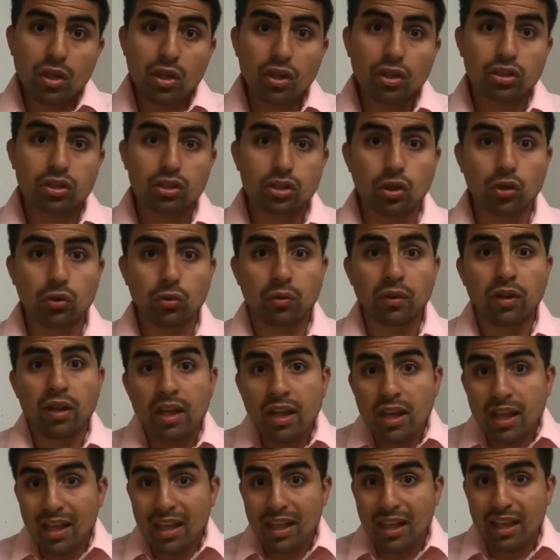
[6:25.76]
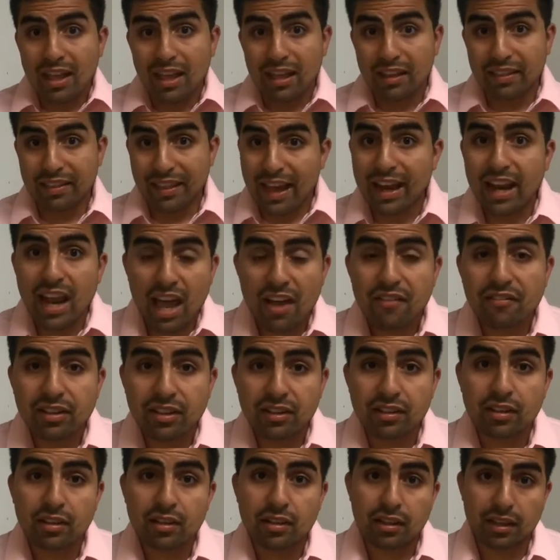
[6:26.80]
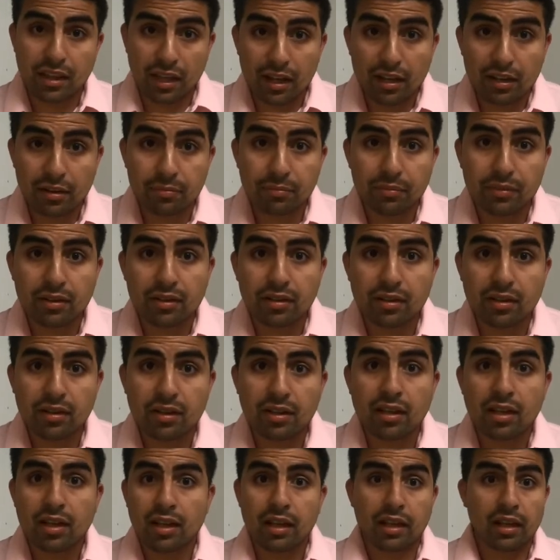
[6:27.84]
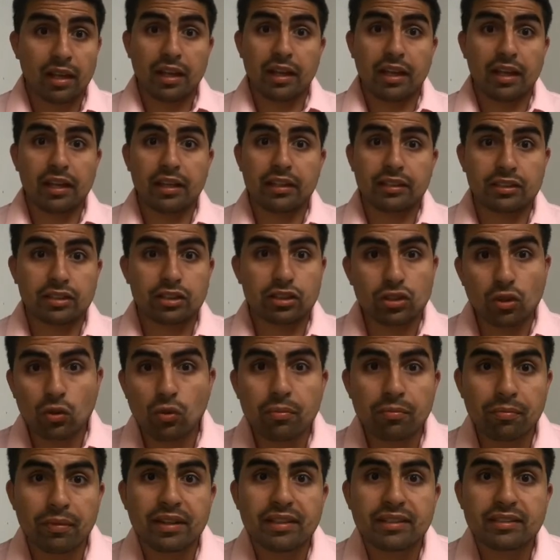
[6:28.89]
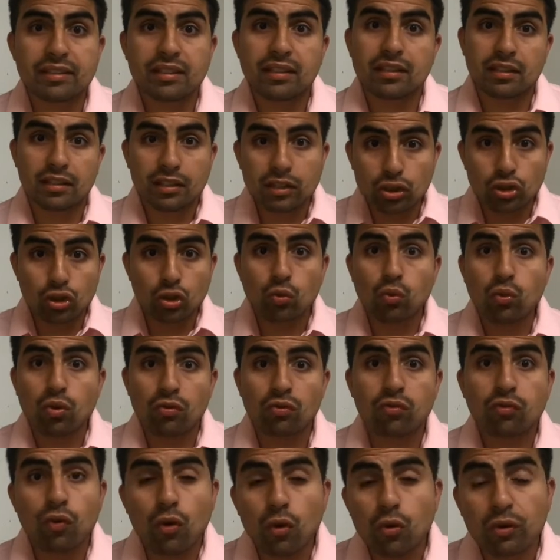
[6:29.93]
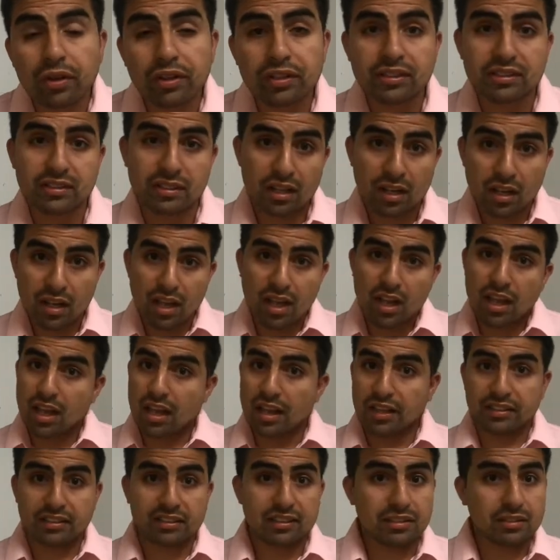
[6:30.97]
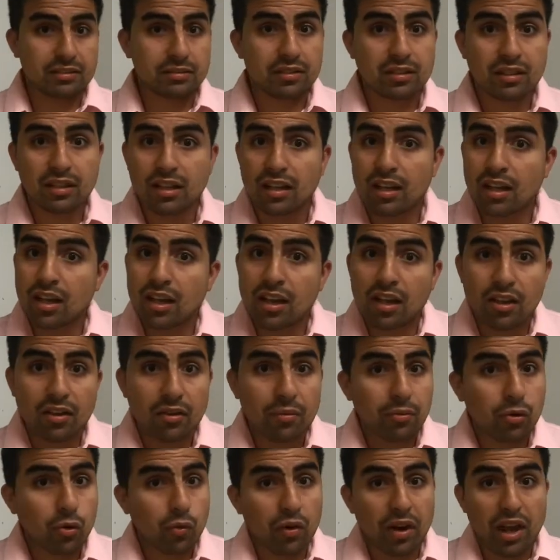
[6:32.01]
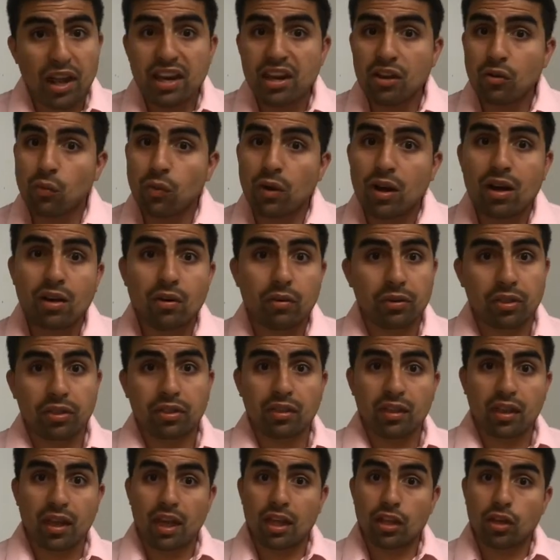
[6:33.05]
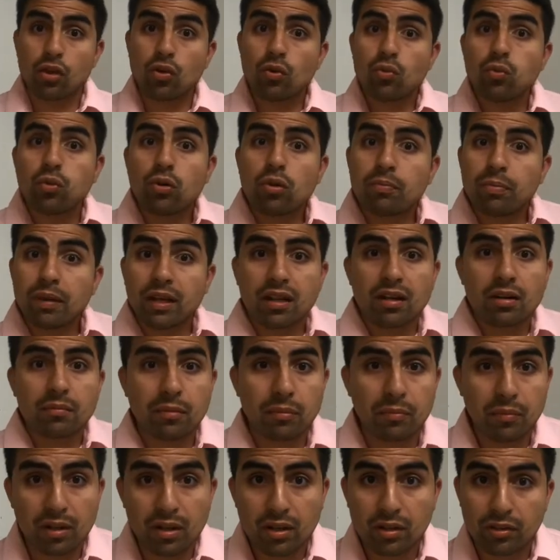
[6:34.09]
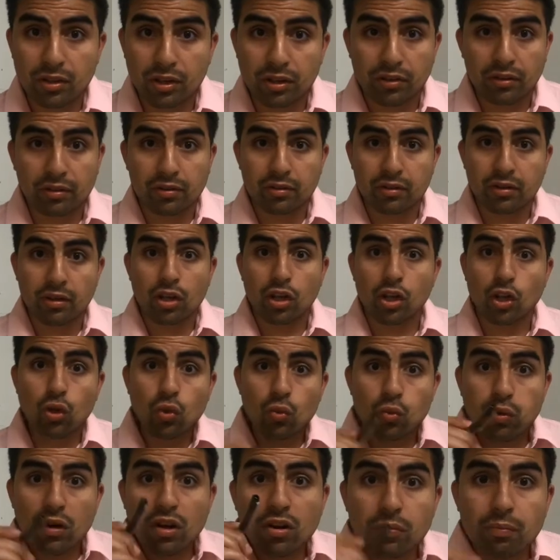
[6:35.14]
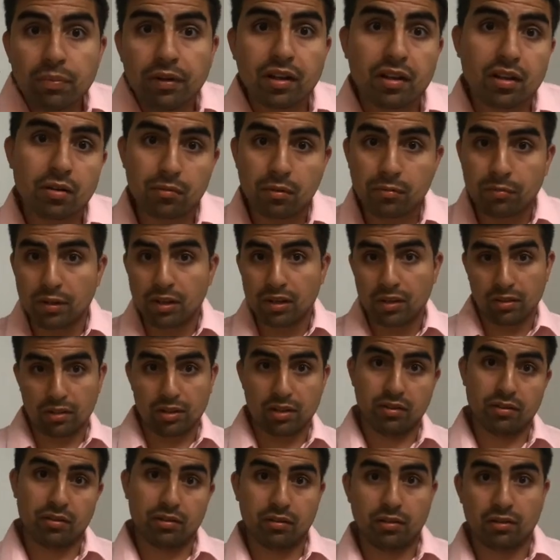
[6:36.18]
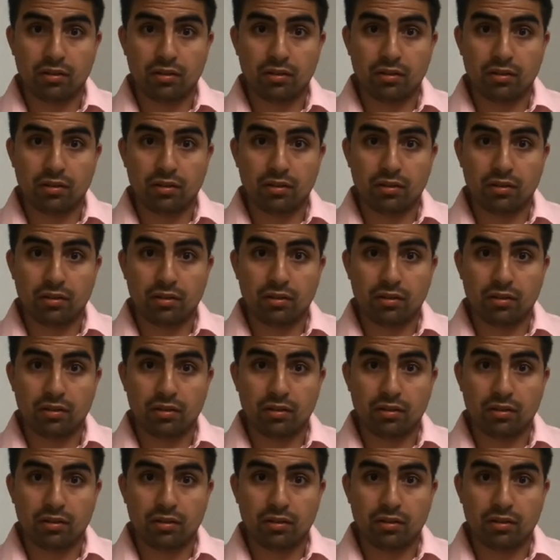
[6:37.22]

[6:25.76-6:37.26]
So not having debt is so amazing, because you will focus in just creating wealth, and you will become a millionaire. You will become a millionaire.